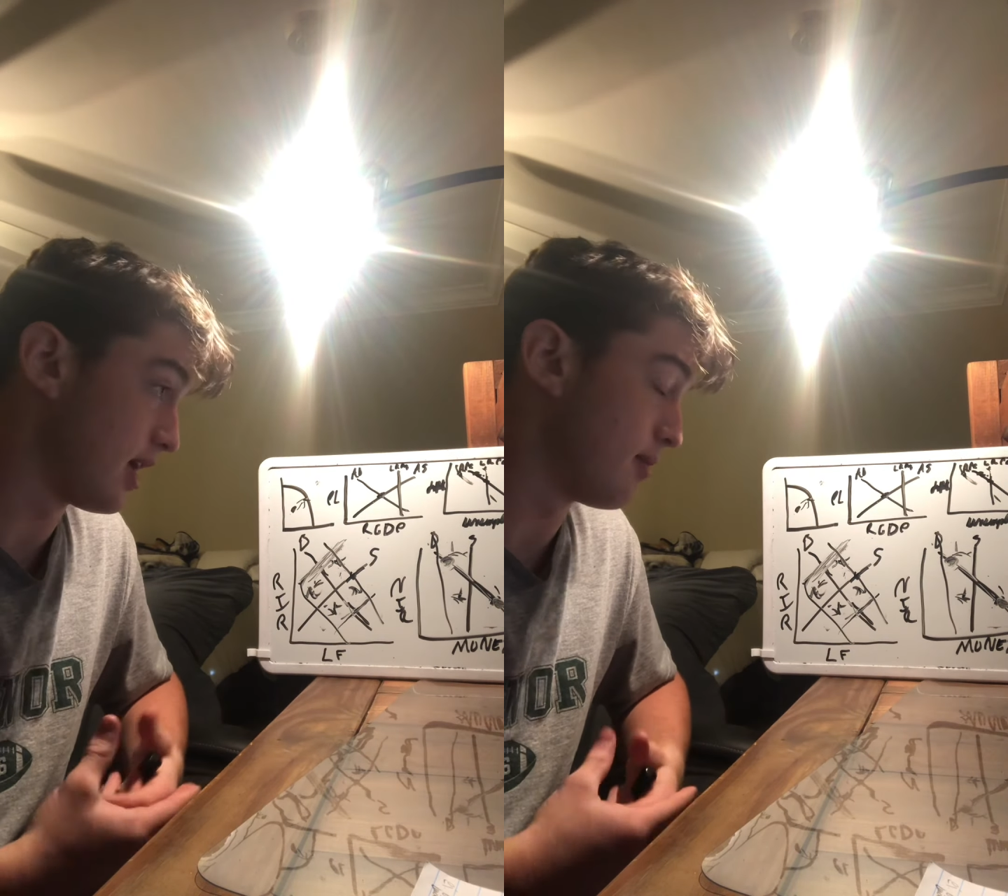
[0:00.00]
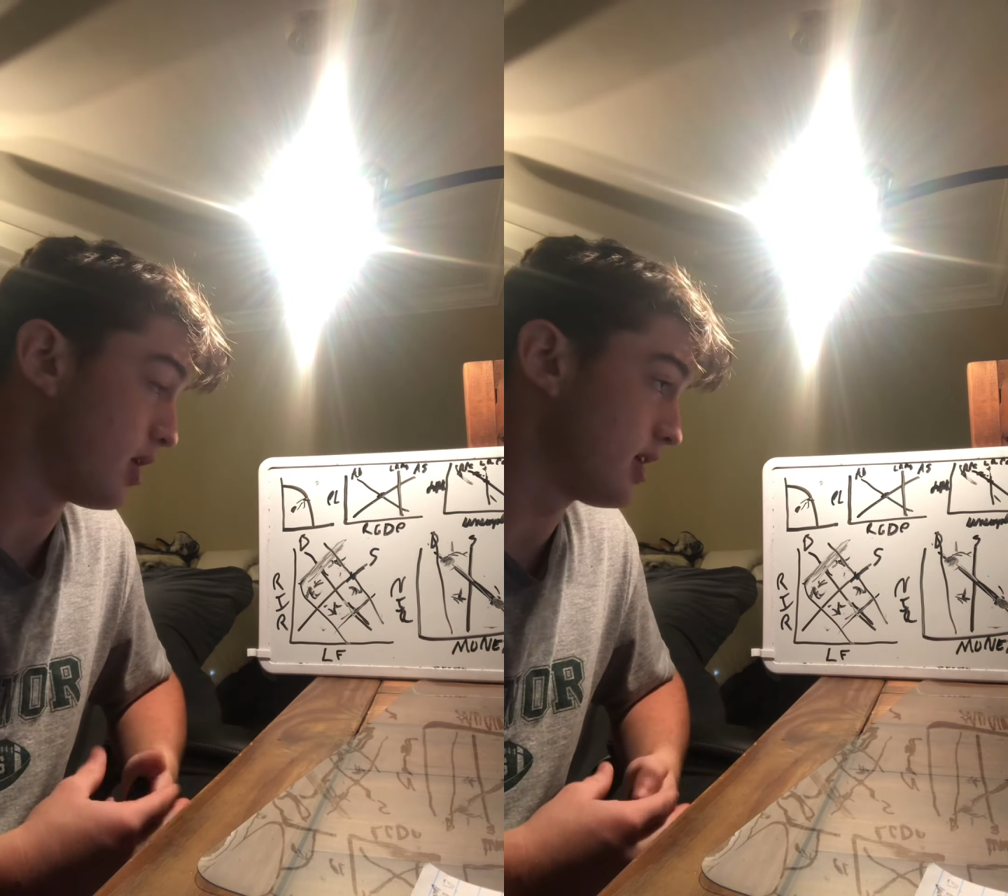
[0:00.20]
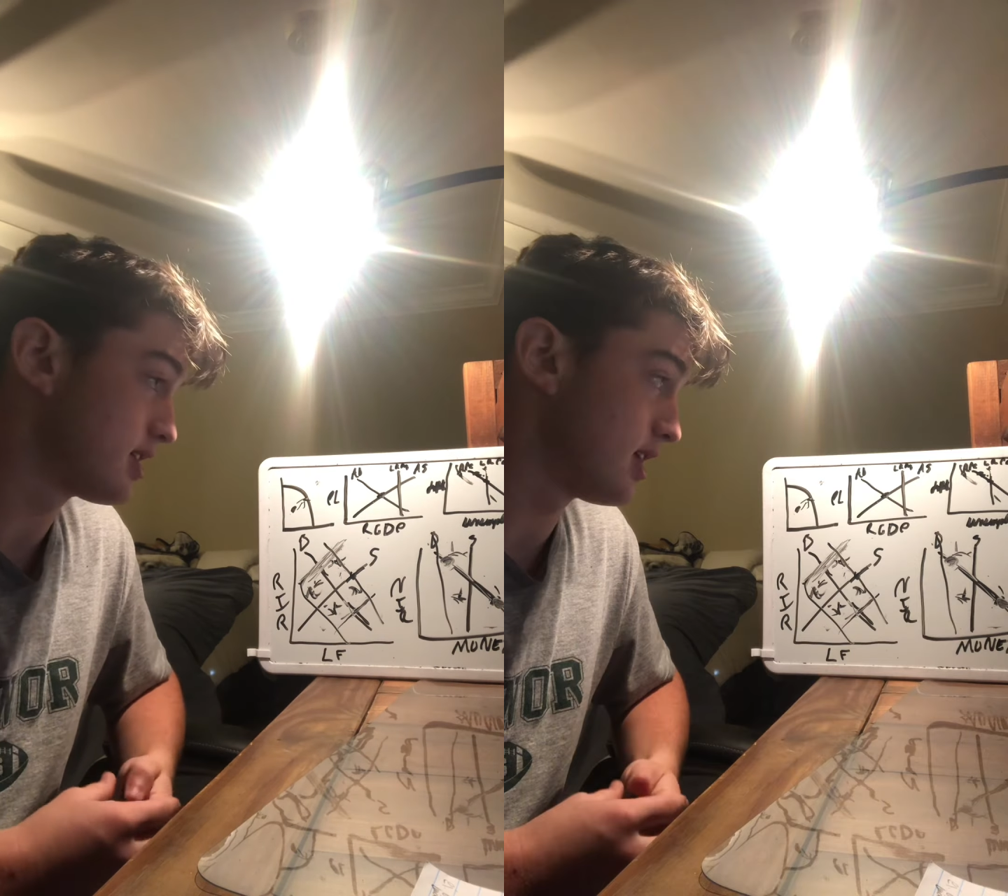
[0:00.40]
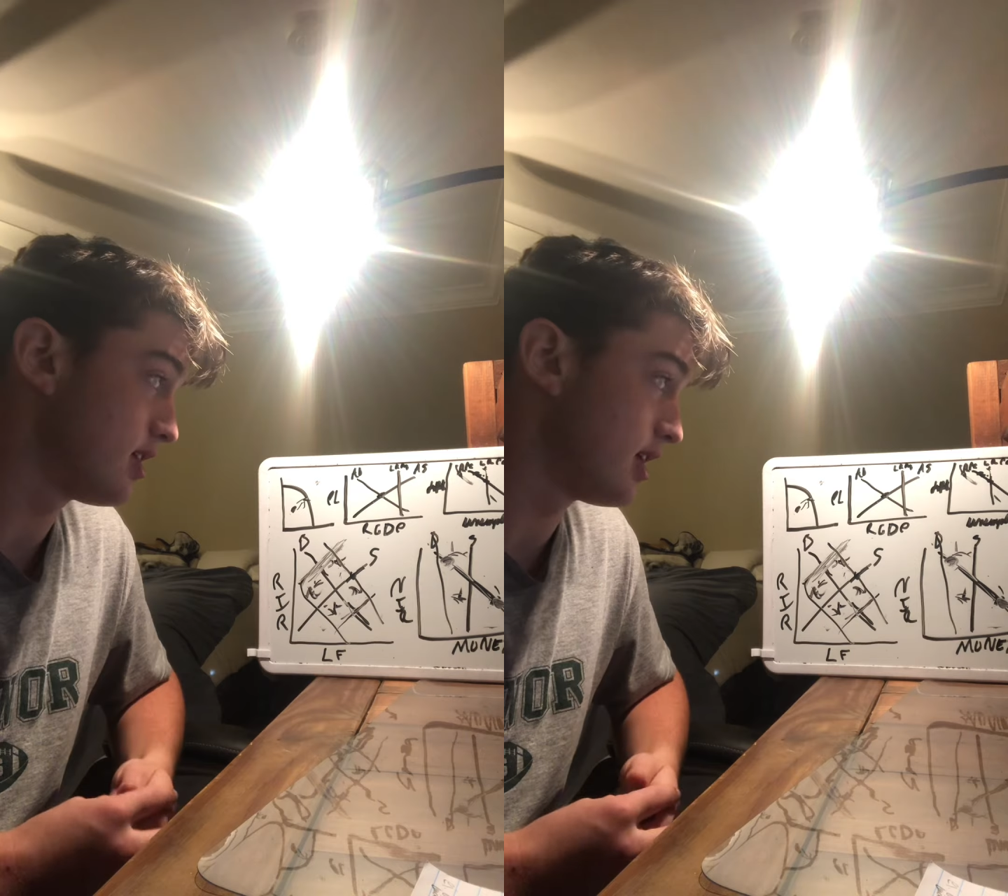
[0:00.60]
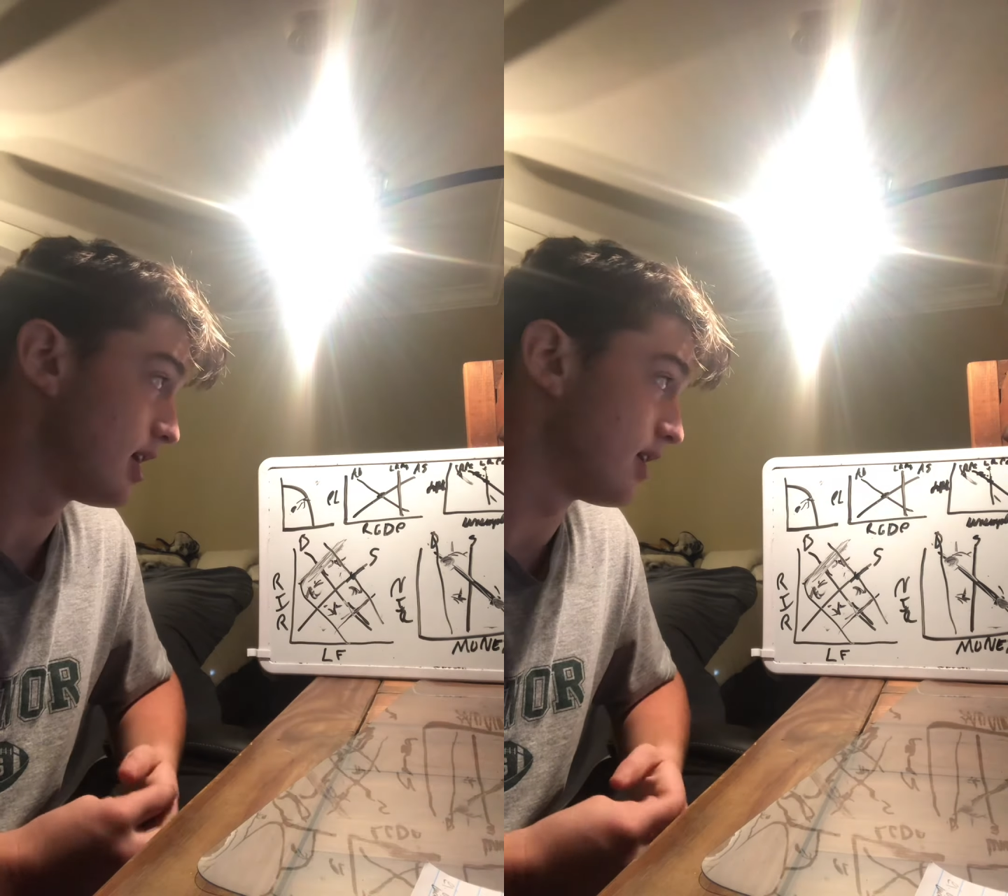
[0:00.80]

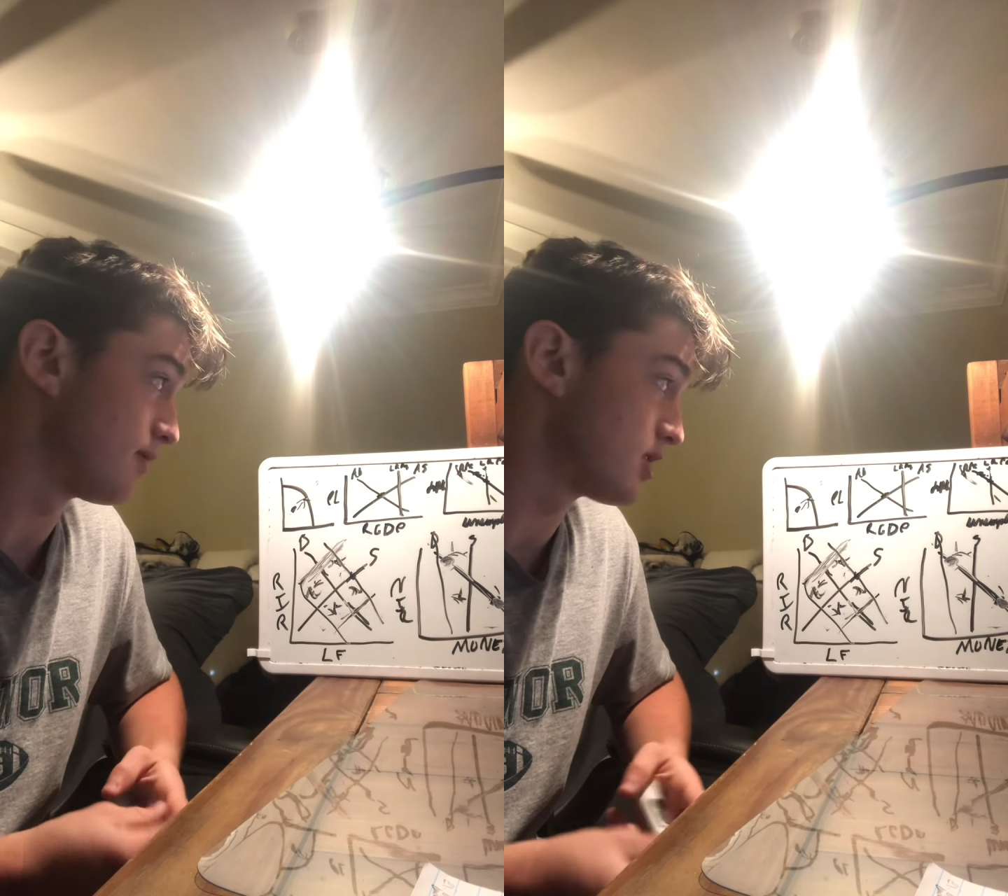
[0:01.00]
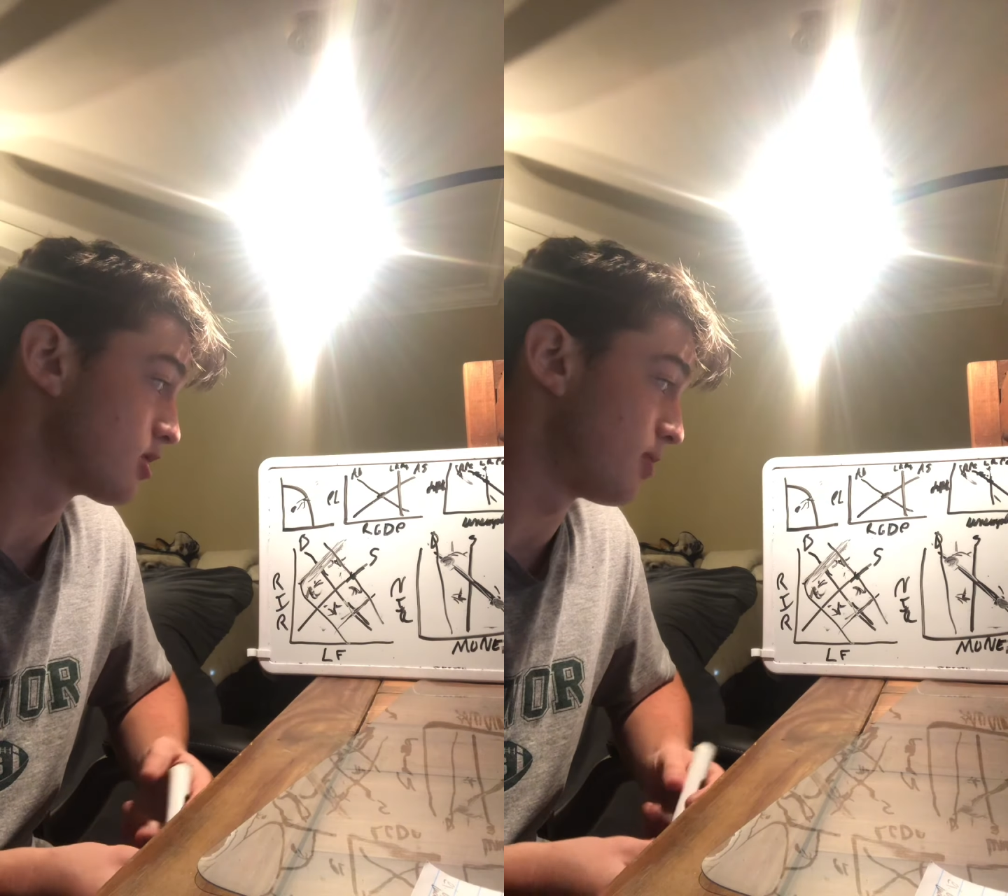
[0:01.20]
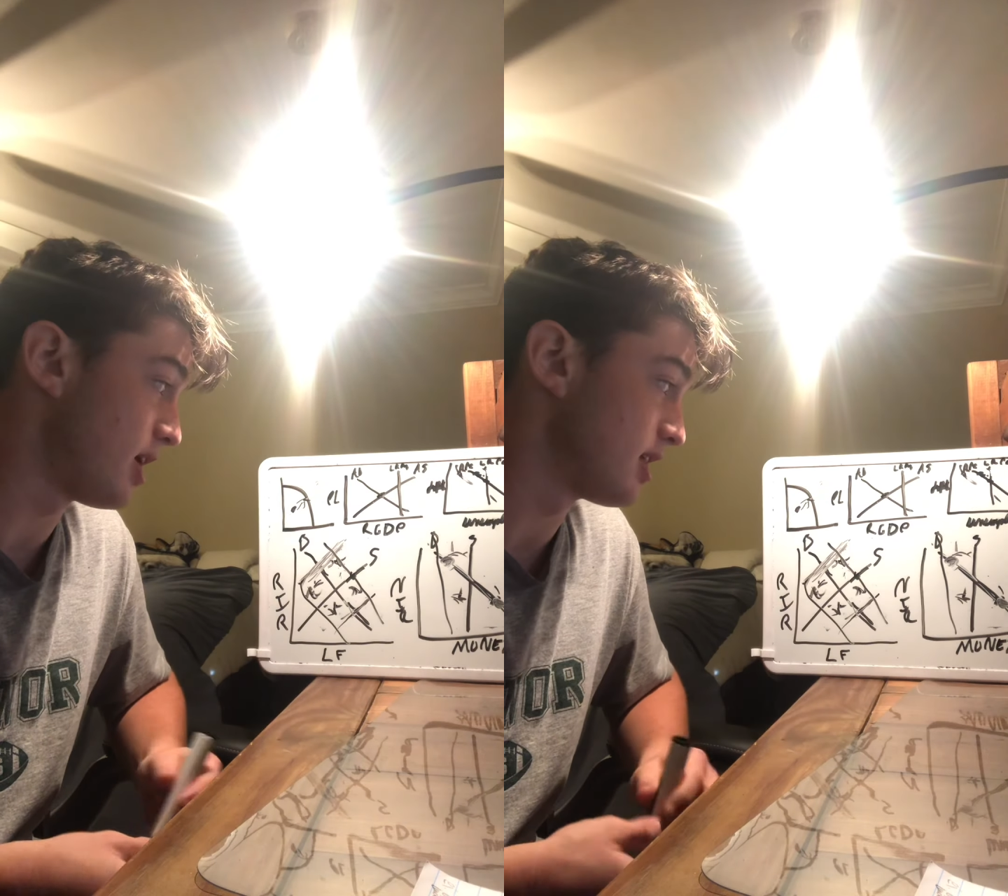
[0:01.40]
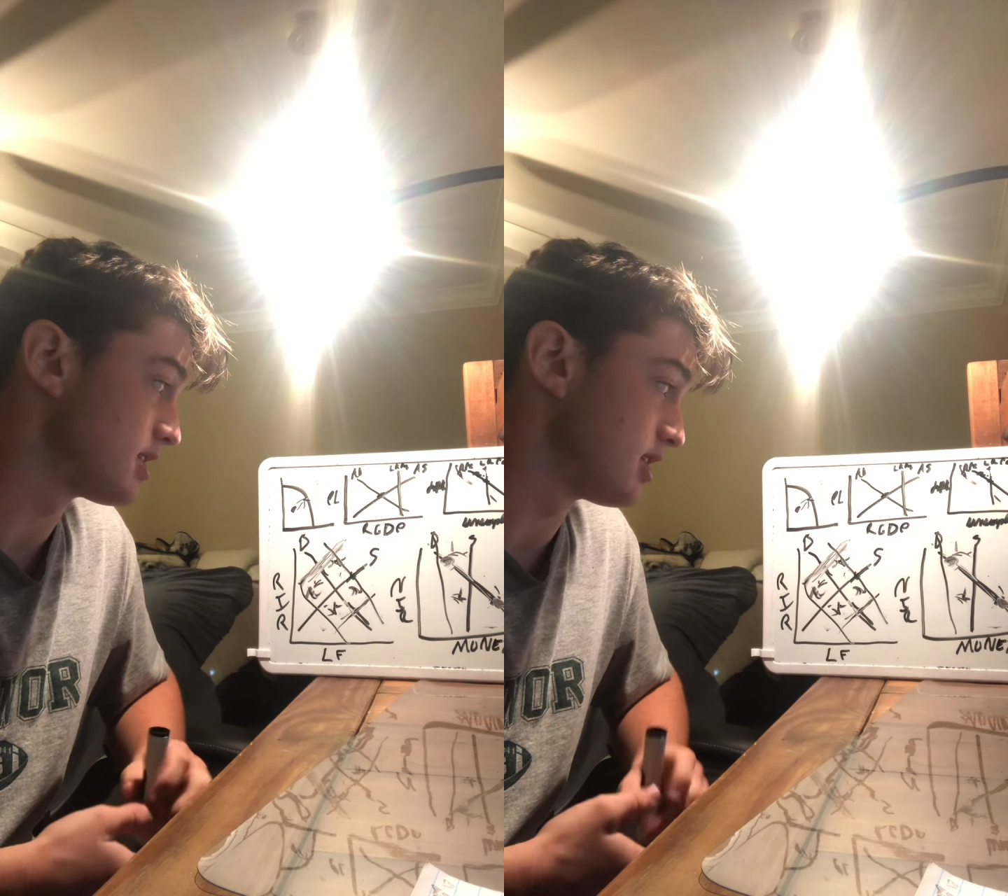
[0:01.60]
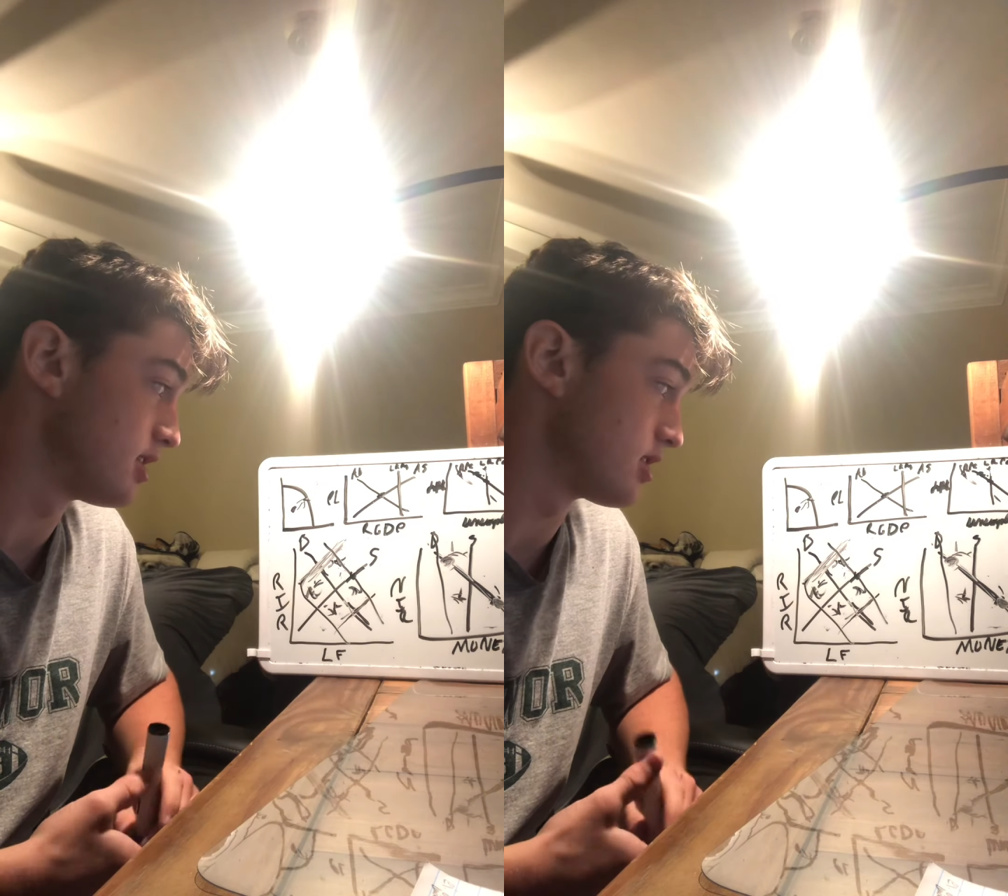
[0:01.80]
monetary and fiscal
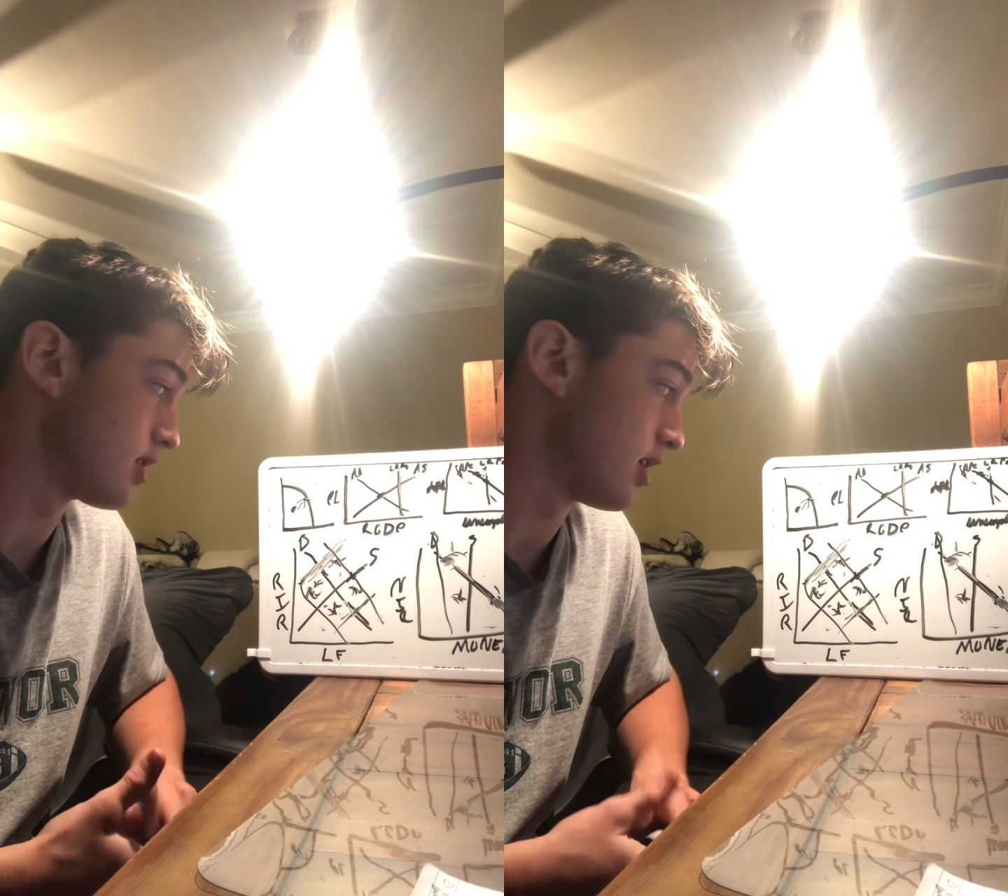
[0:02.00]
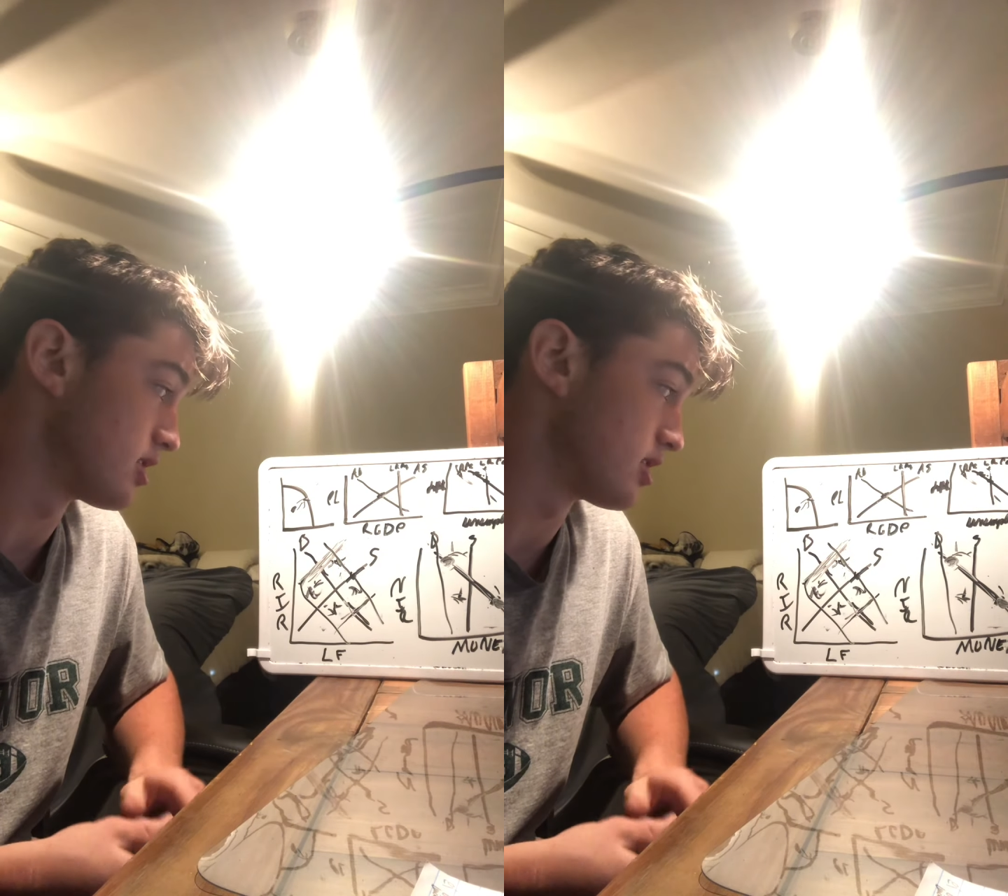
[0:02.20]
policy is